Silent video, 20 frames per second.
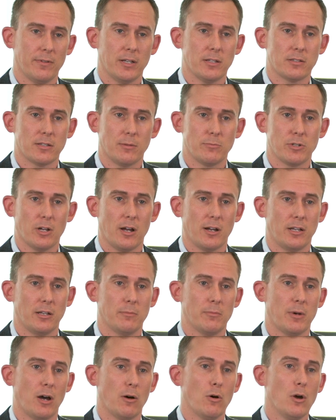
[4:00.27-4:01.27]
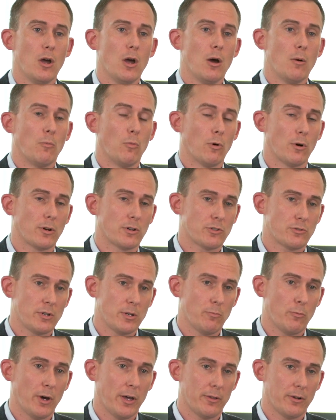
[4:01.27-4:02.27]
events, I'm talking about more
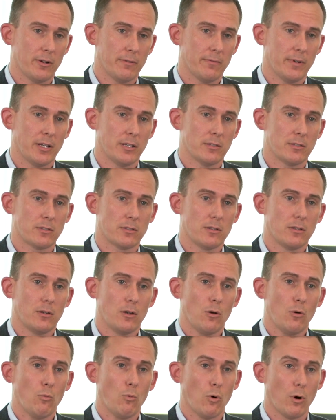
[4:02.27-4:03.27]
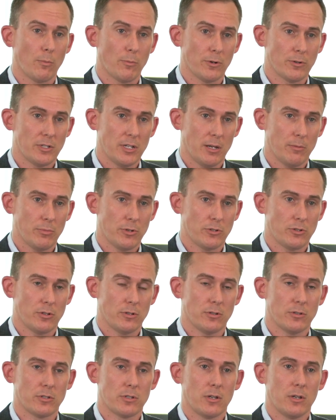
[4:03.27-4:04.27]
extreme weather events, warmer
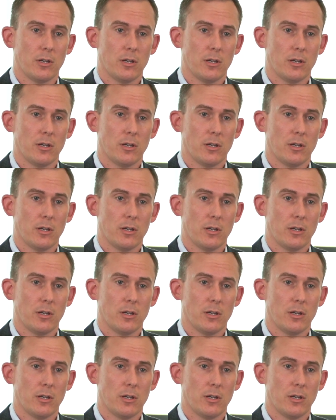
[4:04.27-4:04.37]
temperatures,